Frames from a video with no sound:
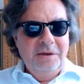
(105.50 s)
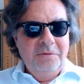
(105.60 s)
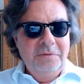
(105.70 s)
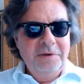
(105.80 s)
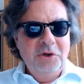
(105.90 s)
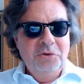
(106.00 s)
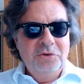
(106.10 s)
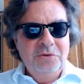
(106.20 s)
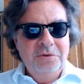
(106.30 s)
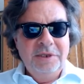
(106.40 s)
We'll go
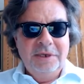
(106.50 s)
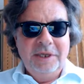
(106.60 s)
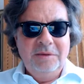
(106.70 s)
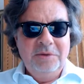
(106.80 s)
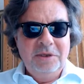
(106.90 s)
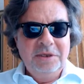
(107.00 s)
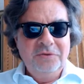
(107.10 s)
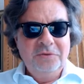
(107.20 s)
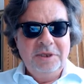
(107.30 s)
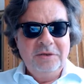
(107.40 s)
to dynamic
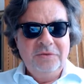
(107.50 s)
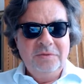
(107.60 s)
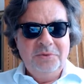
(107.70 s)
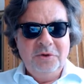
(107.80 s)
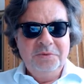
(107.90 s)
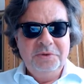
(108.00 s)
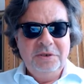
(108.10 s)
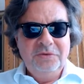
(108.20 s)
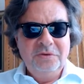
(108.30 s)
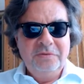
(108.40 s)
and stochastic
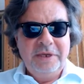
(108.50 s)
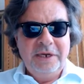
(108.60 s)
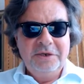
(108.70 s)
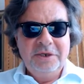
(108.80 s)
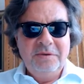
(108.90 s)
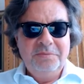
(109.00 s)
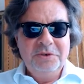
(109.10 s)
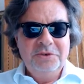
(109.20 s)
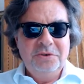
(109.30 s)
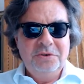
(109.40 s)
properties of air
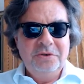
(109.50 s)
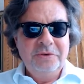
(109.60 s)
temperature,